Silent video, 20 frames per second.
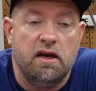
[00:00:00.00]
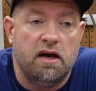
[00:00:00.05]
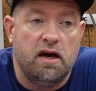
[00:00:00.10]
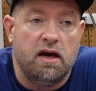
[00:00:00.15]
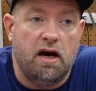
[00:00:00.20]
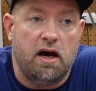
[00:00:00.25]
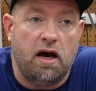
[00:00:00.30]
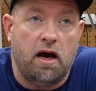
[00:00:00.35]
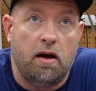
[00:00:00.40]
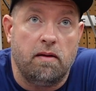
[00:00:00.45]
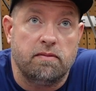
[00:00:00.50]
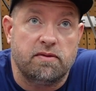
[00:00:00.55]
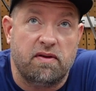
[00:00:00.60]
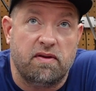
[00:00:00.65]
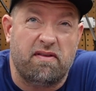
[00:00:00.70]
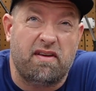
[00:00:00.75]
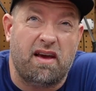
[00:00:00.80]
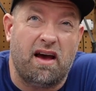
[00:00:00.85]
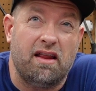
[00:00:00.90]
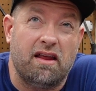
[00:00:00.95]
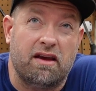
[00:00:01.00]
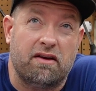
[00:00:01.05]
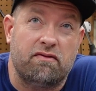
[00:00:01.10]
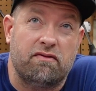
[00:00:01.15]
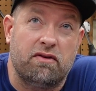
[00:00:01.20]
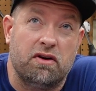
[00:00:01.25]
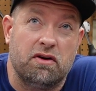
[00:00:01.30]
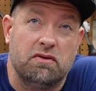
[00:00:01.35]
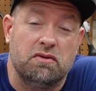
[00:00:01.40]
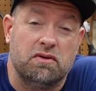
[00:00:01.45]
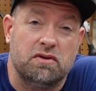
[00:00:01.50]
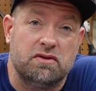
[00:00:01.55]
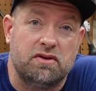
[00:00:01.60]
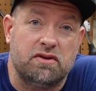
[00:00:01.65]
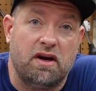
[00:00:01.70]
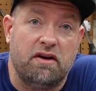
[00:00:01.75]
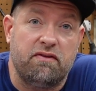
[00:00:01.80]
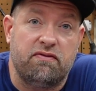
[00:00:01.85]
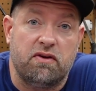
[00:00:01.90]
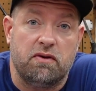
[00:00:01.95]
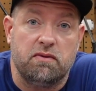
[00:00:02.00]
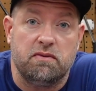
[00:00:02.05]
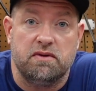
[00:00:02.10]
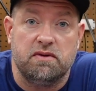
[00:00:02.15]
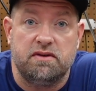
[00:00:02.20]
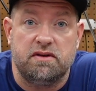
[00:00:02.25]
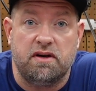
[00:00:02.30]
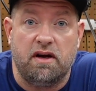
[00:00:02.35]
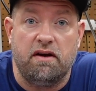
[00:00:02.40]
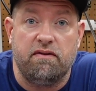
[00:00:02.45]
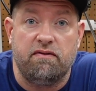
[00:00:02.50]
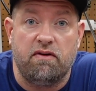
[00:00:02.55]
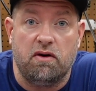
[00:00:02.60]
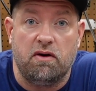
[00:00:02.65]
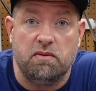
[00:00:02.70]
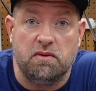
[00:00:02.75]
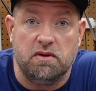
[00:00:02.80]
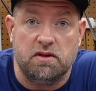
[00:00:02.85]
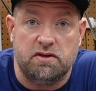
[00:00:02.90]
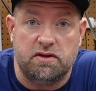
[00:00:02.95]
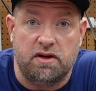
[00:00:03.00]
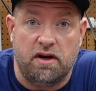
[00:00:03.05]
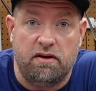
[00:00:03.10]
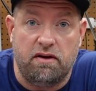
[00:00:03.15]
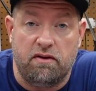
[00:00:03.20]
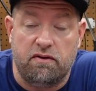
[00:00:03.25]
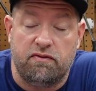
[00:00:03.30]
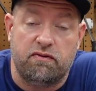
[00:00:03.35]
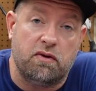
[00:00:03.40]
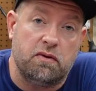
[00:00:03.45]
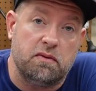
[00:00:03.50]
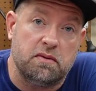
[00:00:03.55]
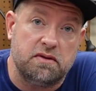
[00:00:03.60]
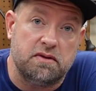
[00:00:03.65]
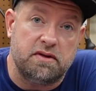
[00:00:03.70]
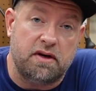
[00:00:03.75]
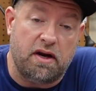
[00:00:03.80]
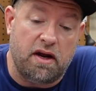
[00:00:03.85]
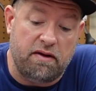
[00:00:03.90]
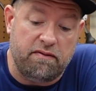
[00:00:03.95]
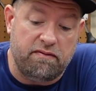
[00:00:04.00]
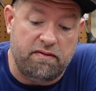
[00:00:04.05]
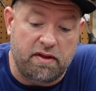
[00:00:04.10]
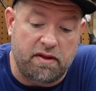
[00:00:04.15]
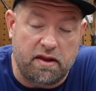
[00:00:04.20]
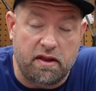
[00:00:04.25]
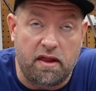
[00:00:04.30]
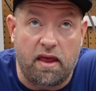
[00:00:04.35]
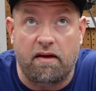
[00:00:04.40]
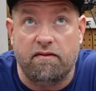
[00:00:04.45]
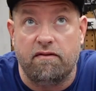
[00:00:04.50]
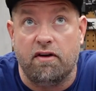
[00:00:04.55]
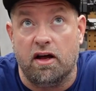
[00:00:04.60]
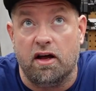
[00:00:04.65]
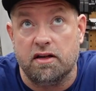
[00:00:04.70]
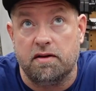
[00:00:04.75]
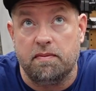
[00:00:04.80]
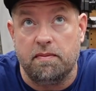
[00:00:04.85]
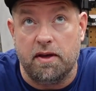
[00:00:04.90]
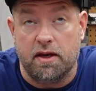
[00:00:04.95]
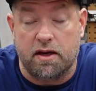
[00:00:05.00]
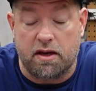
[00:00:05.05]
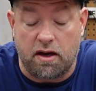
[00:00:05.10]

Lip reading: So they've got like rear-wheel drive, front-wheel drive, all-wheel drive, or four-wheel drive, and they have non-Tamiya